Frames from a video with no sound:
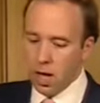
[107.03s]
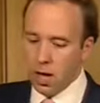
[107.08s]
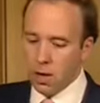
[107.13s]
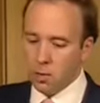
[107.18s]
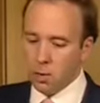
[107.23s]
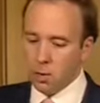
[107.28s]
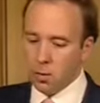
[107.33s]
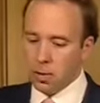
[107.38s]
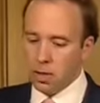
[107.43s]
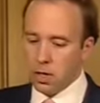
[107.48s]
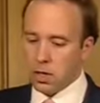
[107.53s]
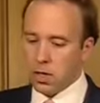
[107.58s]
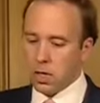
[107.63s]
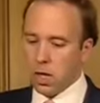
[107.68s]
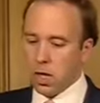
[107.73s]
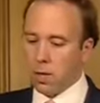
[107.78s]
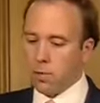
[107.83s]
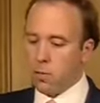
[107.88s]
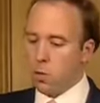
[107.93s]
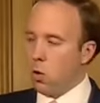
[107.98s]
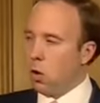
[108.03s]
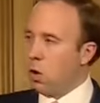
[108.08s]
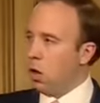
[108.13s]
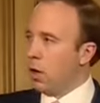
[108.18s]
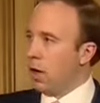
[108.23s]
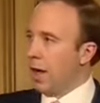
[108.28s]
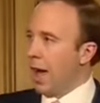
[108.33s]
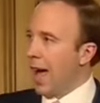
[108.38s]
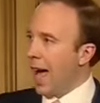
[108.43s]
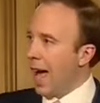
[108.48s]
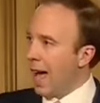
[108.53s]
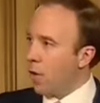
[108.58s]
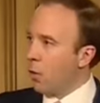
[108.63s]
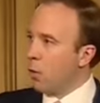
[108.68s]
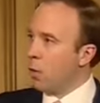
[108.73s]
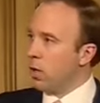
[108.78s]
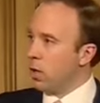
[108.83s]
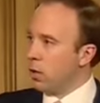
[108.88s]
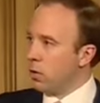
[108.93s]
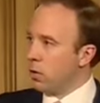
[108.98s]
and we'll be saying more on
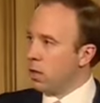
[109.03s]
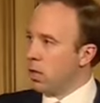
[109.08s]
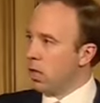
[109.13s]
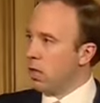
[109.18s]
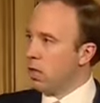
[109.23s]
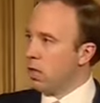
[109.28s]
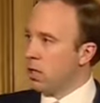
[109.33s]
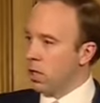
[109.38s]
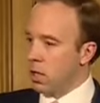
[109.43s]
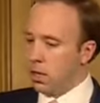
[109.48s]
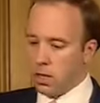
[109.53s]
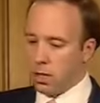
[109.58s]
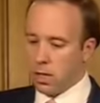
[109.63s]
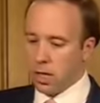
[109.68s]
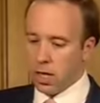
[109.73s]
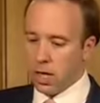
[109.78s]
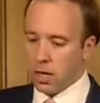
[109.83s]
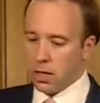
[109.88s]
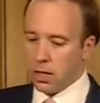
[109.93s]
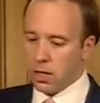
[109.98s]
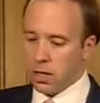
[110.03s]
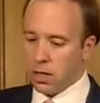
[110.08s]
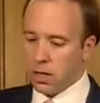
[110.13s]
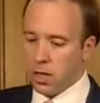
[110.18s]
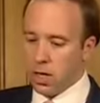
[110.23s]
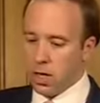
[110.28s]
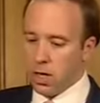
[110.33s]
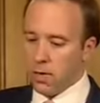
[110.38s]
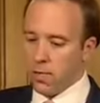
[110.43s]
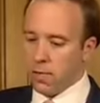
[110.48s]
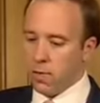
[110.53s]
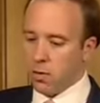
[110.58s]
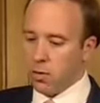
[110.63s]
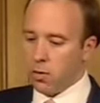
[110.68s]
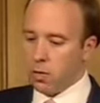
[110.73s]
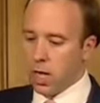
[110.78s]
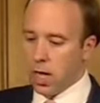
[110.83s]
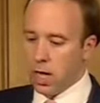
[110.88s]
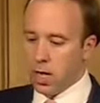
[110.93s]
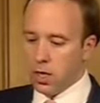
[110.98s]
how we do this in the next
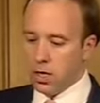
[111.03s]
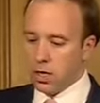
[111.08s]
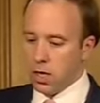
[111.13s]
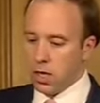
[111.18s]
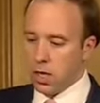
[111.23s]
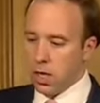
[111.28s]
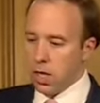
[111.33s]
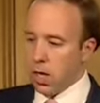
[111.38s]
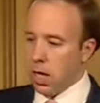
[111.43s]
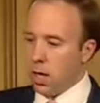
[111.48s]
few days.